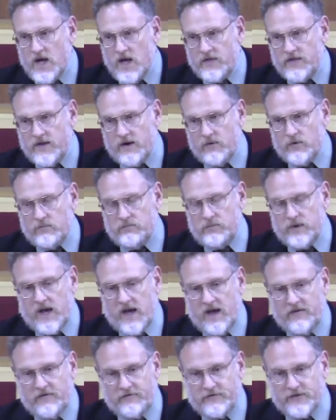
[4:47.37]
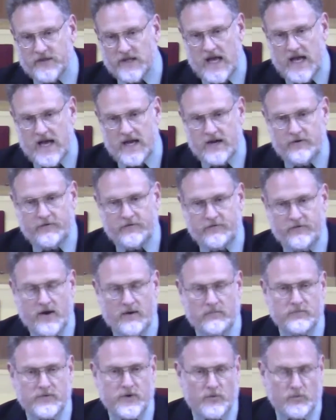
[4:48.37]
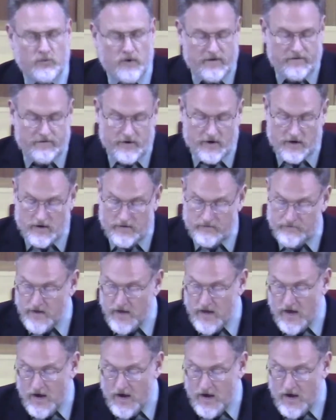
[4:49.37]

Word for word: There would be a flood from the river